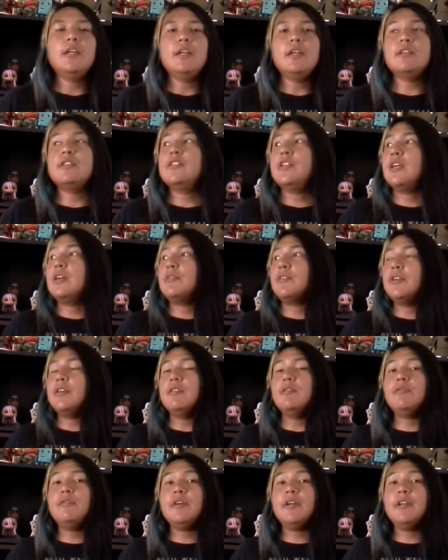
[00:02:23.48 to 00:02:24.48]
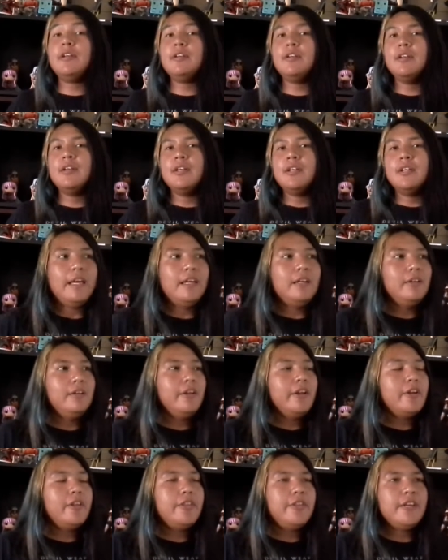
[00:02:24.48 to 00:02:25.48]
Is Zeref going to fight? And
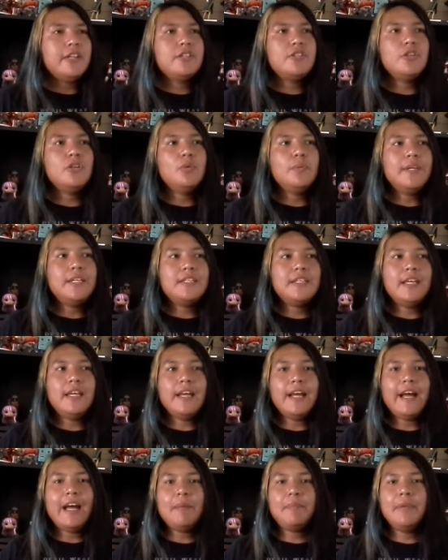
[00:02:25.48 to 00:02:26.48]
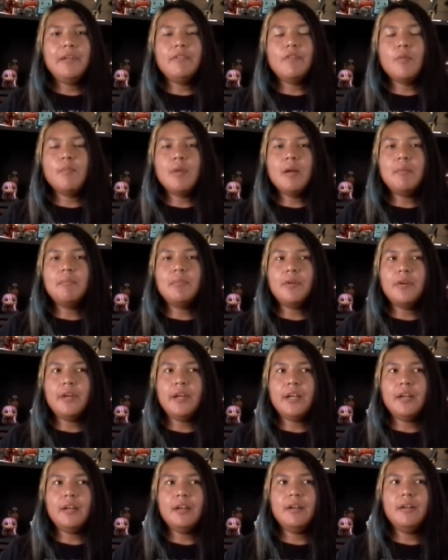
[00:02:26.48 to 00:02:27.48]
another thing, too, we see Happy
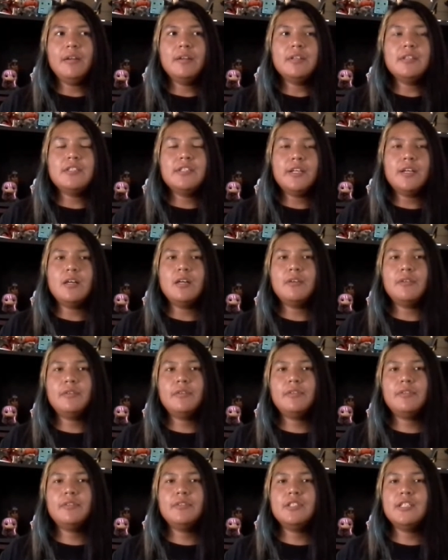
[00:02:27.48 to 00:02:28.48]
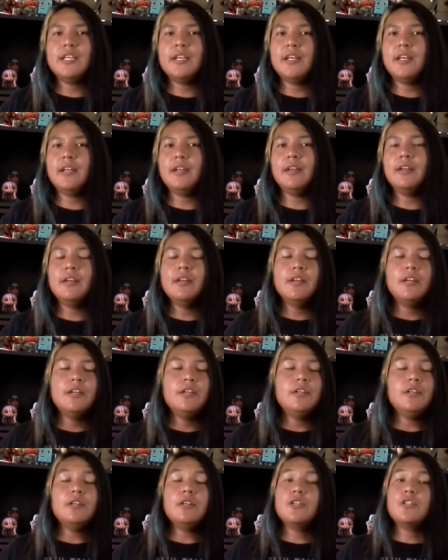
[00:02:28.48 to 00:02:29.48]
remembering Zeref saying,
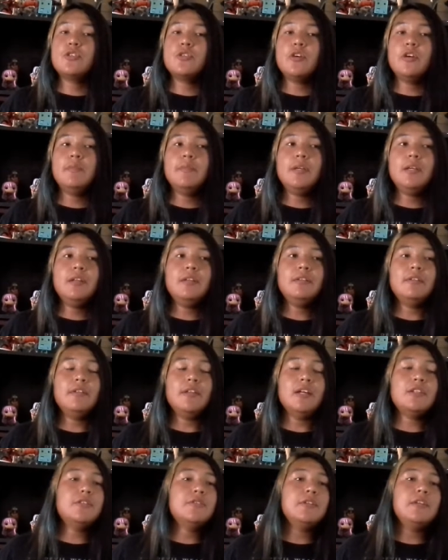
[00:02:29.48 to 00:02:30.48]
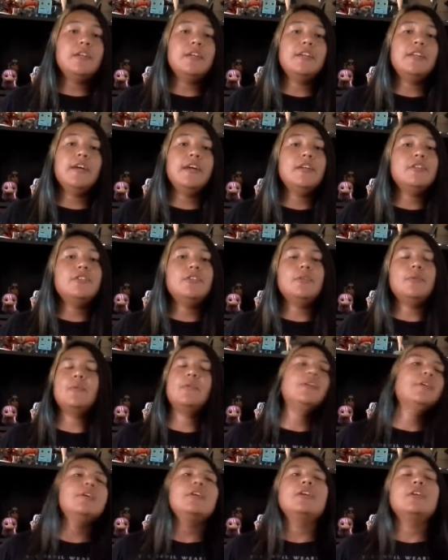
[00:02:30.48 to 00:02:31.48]
You destroy me, Natsu's going to die too.
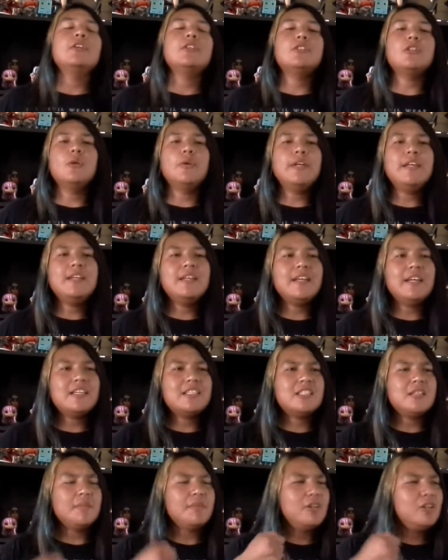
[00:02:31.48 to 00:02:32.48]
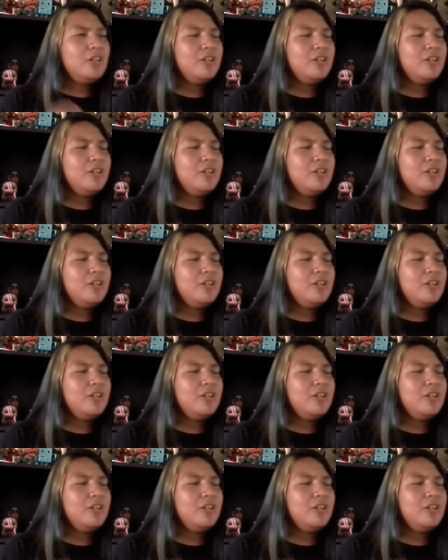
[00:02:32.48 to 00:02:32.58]
So he has some